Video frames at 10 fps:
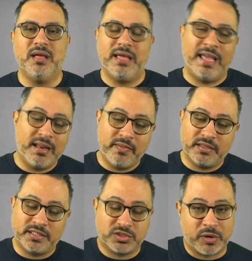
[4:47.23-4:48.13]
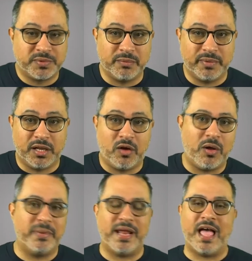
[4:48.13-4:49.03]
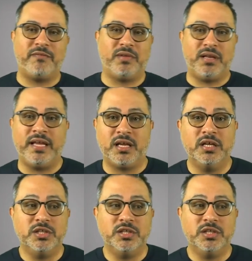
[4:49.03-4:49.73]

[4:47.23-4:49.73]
In the description below, I'm going to have a link